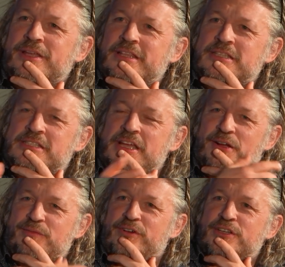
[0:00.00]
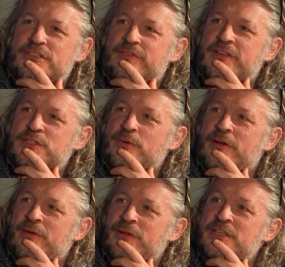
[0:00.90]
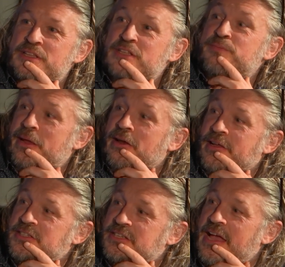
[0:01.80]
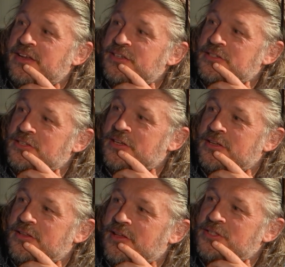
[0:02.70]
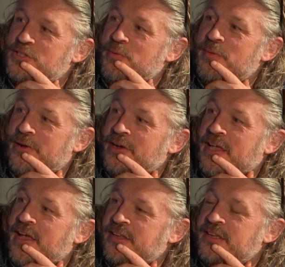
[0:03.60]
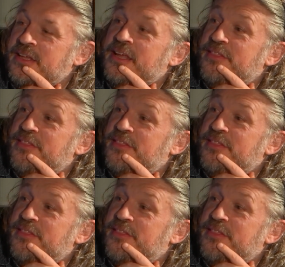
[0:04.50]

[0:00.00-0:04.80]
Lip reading: in the sitcom version of this where it is being like scanned at a supermarket and